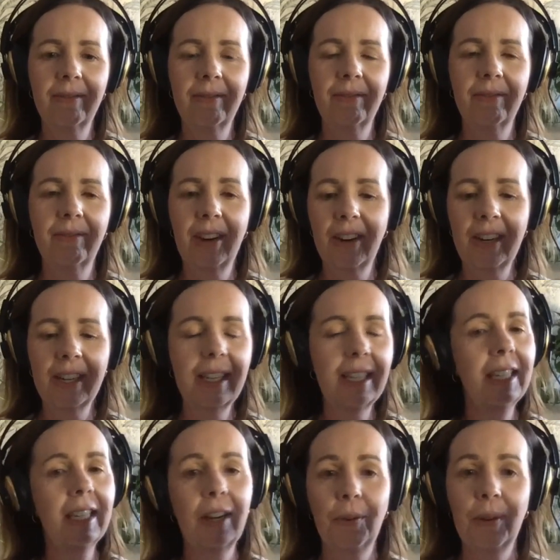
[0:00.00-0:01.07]
very
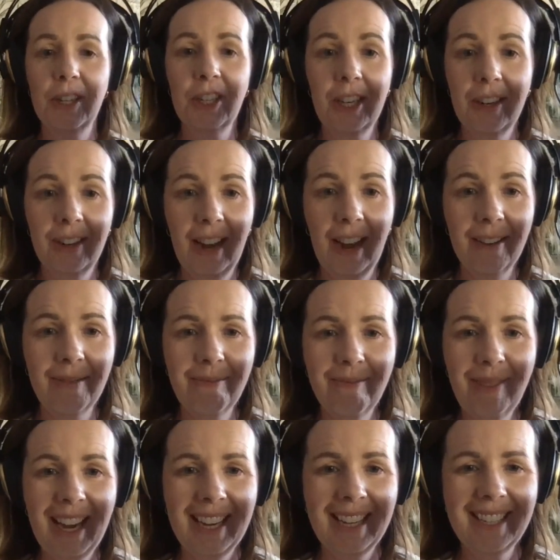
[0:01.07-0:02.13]
distinguished here now,
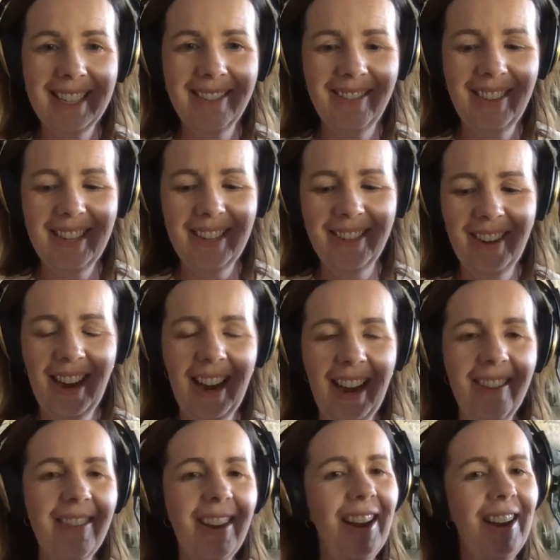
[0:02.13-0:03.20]
but we do
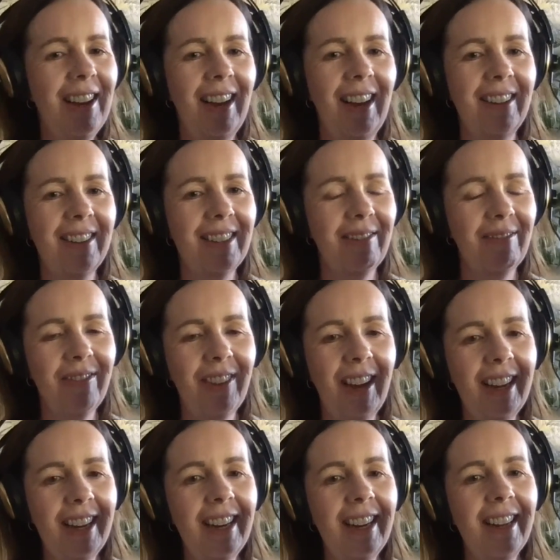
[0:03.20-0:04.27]
have some
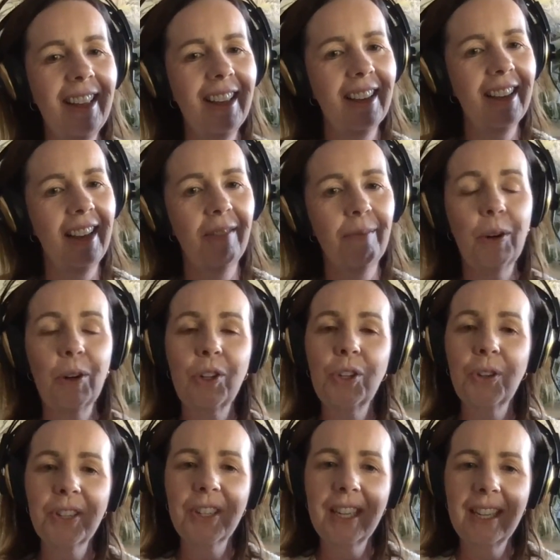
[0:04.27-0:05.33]
fun, kind of more
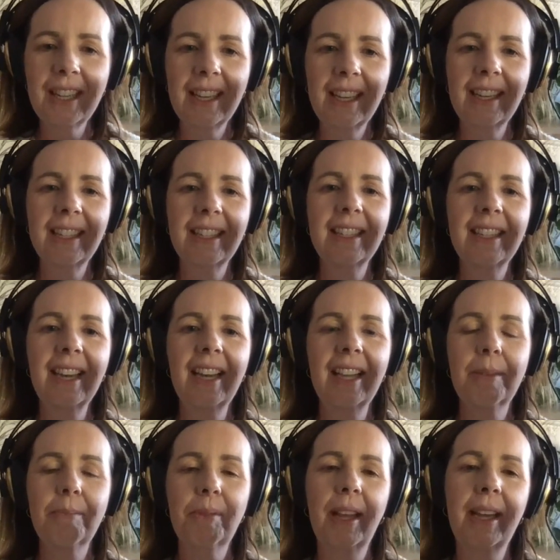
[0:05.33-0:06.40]
touristy things that
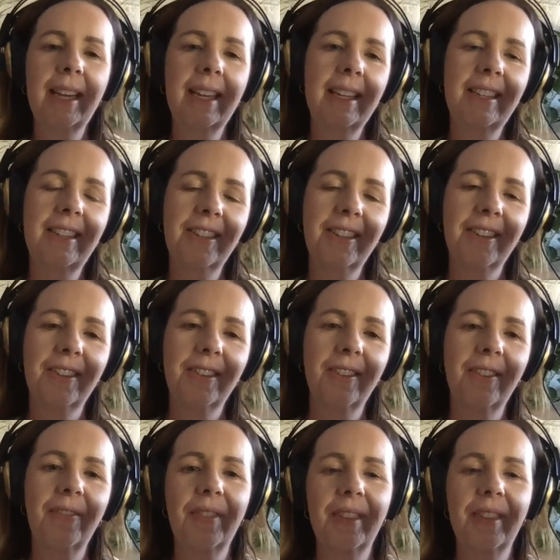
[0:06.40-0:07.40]
play into the